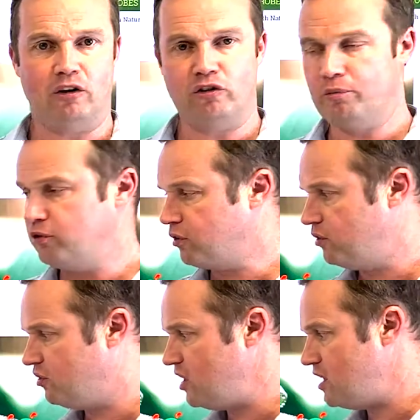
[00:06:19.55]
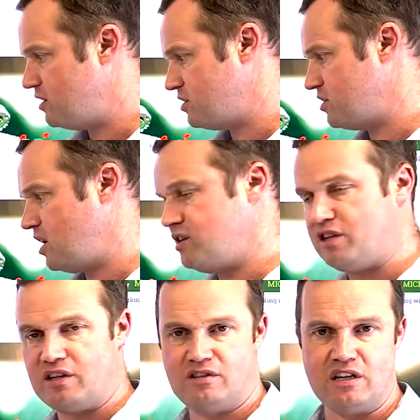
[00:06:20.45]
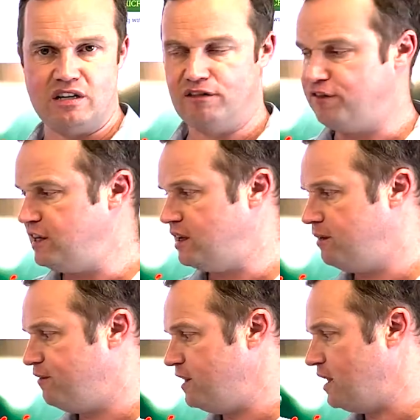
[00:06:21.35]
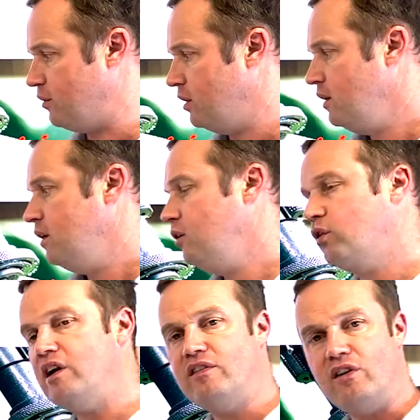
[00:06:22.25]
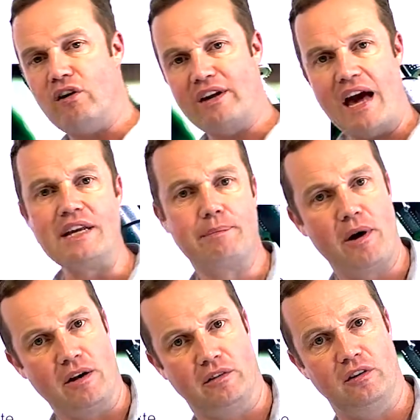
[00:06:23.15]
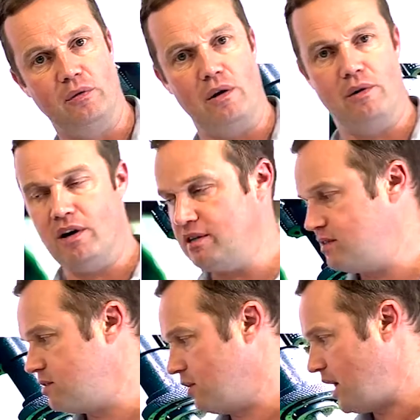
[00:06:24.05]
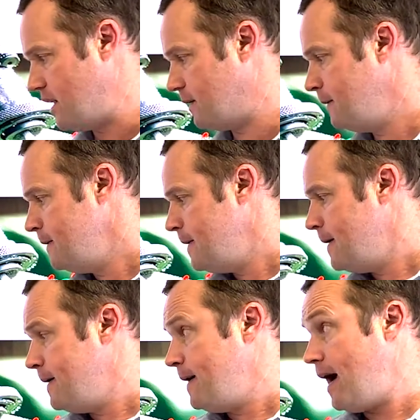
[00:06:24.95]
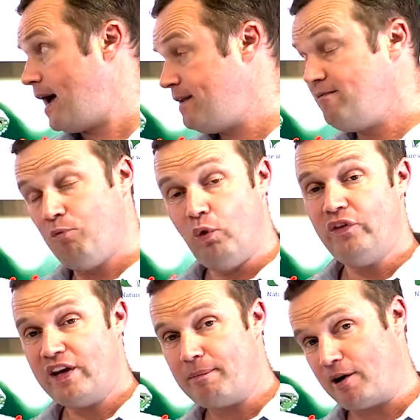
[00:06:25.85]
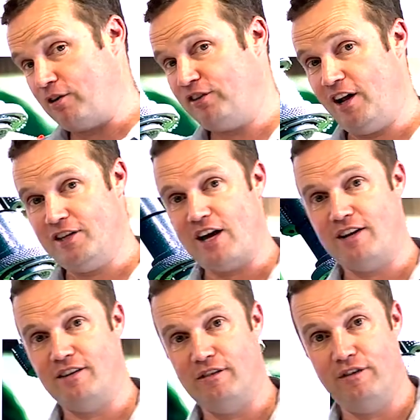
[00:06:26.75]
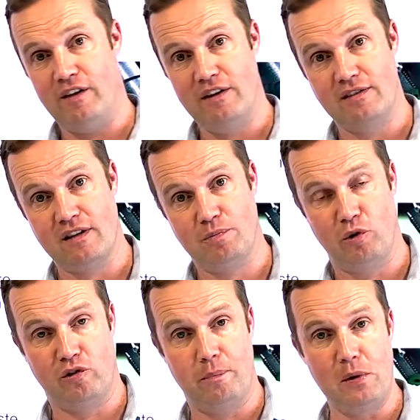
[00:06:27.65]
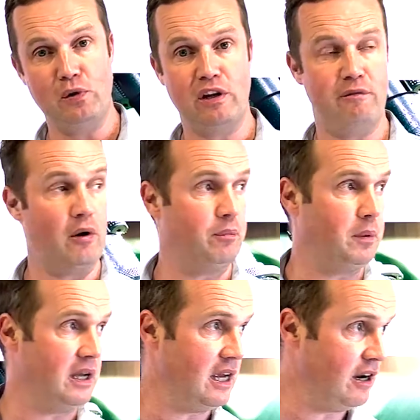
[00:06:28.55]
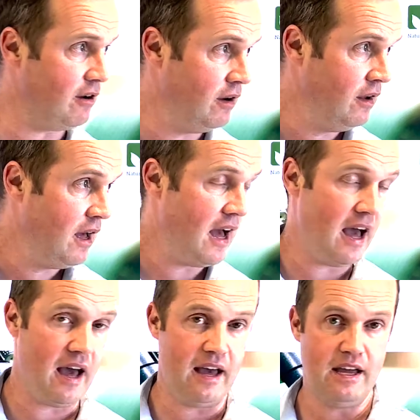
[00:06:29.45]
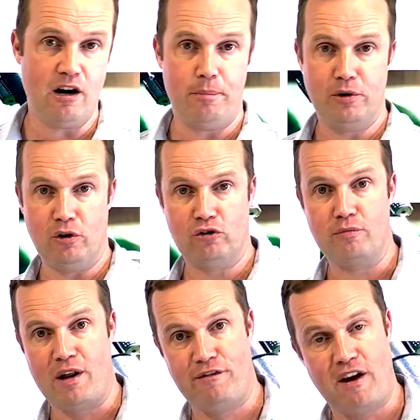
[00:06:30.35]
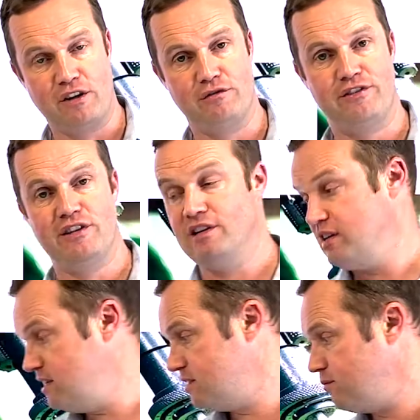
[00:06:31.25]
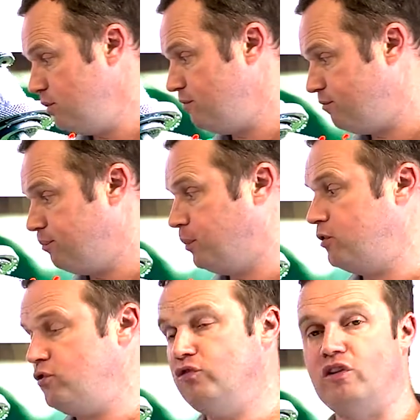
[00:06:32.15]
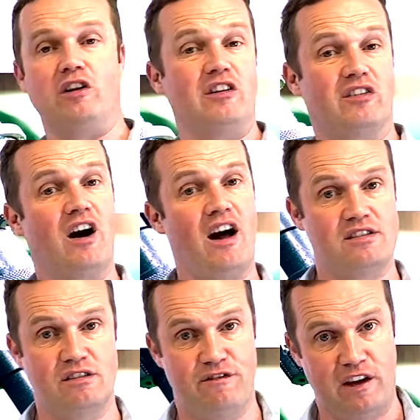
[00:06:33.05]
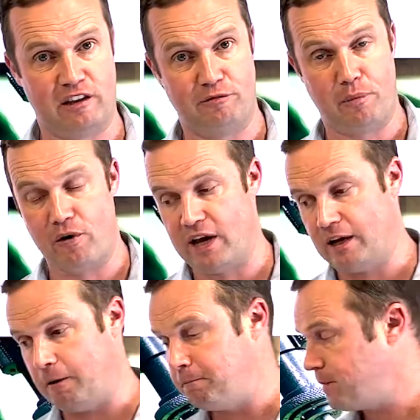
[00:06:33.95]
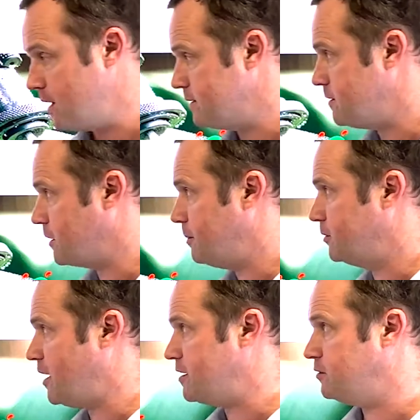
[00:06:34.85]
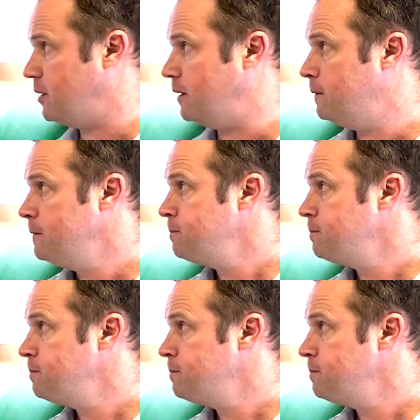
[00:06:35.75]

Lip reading: Customers can see it in the silage, they can see it in the feed out. Look, it's an organic product as well. We're licensed organic. And one thing about our silage additive is, I suppose, the beauty about being here in our production manufacturing facility is we've produced it that is cost effective per acre. And I'll talk about that as well.